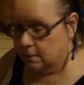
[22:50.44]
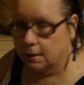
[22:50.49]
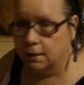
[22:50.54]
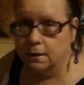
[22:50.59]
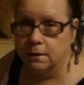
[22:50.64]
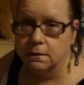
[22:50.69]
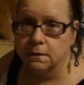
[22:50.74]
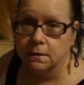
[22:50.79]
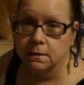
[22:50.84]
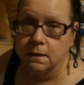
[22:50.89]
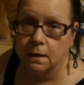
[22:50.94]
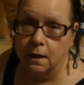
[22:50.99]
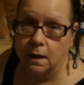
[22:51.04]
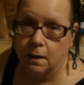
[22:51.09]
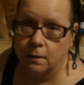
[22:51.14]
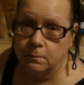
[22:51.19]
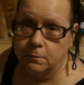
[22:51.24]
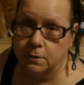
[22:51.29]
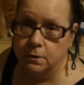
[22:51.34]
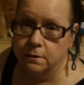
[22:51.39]
thinks the
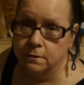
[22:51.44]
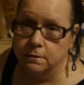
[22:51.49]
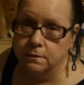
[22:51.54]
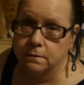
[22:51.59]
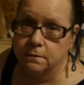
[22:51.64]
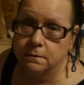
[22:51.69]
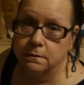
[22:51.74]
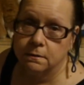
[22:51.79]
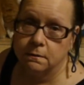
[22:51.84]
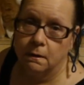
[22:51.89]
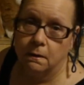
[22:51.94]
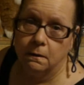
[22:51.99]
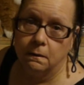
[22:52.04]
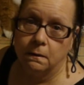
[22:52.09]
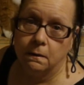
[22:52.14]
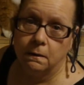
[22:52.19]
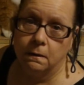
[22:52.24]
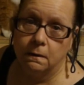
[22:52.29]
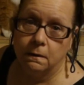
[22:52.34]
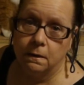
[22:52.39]
camera is
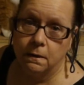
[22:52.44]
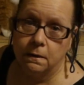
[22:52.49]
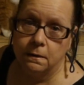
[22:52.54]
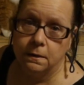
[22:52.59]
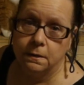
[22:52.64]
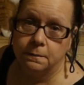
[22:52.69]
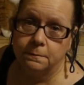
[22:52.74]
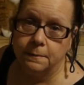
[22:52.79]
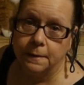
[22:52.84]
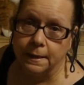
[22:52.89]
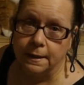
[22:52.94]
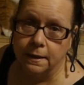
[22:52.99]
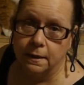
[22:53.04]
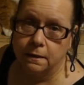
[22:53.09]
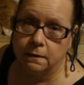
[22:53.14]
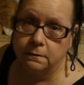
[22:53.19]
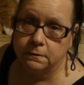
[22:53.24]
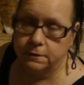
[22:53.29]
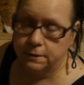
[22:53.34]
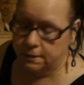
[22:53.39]
all
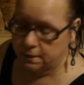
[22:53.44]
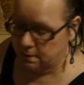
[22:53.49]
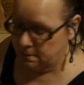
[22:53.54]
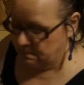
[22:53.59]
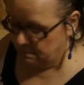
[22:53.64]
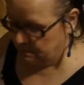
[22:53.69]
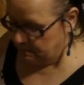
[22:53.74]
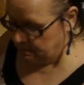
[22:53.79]
about him.